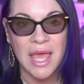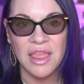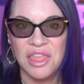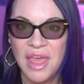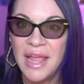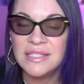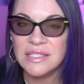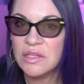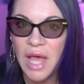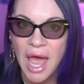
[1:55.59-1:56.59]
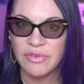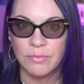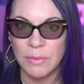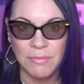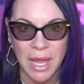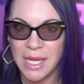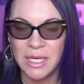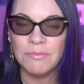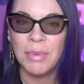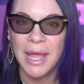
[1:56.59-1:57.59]
they still haven't been
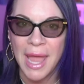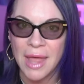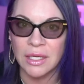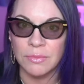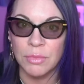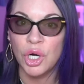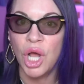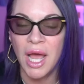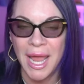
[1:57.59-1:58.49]
paid by Alex Murdaugh.